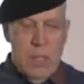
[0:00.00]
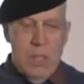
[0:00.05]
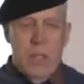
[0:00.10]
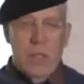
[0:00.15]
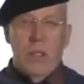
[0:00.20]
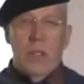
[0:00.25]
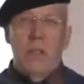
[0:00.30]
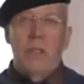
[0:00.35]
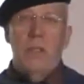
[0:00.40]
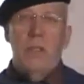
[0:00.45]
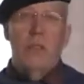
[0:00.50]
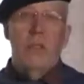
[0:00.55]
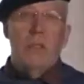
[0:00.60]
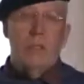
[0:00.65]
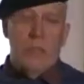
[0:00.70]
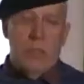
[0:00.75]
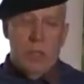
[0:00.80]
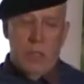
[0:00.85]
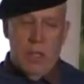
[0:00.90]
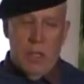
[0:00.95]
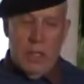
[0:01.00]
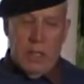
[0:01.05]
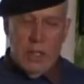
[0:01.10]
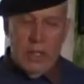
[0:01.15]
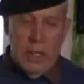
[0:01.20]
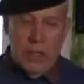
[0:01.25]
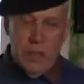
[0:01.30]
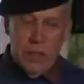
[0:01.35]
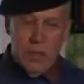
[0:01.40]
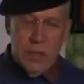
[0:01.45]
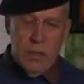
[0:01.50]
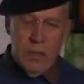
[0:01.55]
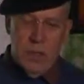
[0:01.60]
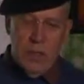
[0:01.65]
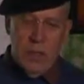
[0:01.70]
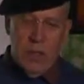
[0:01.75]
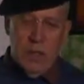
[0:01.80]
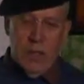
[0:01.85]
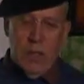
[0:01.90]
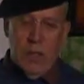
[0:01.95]
and conditions like
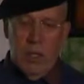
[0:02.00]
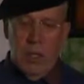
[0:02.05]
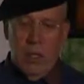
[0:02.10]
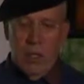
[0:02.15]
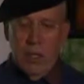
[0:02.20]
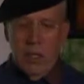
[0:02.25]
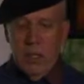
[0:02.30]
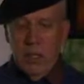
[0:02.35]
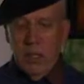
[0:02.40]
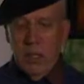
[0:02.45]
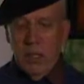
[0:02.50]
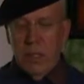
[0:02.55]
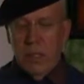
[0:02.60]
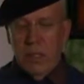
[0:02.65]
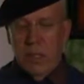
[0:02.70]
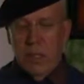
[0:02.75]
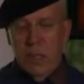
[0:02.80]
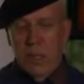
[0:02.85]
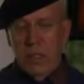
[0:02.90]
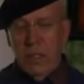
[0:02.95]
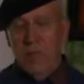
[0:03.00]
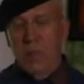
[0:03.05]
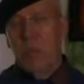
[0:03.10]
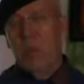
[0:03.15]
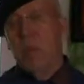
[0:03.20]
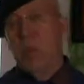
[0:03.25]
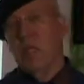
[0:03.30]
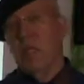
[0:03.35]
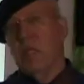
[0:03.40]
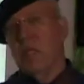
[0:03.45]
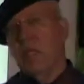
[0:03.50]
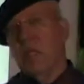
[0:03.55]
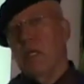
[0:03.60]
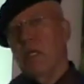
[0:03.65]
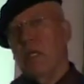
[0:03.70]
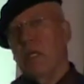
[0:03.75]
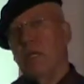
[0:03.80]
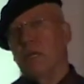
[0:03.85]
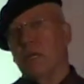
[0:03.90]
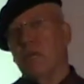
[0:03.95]
cancer and diabetes and asthma
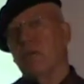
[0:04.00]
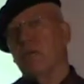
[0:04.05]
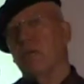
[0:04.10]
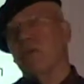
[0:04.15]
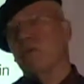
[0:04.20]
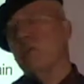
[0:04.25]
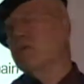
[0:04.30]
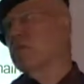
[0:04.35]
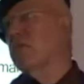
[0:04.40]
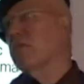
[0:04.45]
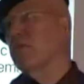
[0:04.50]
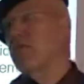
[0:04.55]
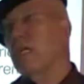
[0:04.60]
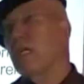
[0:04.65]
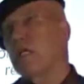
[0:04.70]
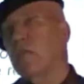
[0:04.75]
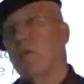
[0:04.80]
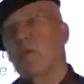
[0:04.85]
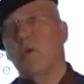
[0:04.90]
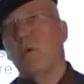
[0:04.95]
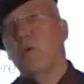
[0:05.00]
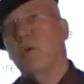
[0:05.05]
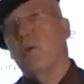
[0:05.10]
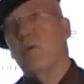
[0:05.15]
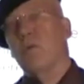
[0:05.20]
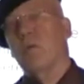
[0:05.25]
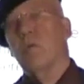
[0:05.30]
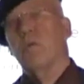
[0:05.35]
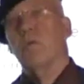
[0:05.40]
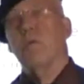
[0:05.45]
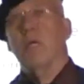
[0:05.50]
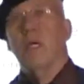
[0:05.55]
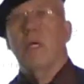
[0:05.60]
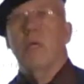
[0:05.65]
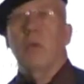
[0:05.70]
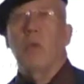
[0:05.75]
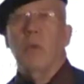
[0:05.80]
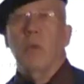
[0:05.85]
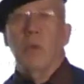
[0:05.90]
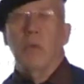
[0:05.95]
and all sorts of development problems
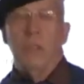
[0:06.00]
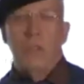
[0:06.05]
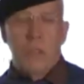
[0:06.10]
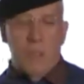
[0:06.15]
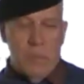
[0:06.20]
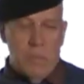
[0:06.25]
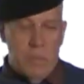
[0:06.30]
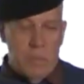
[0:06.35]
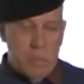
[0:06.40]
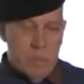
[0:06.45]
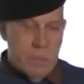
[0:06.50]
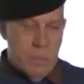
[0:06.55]
like autism,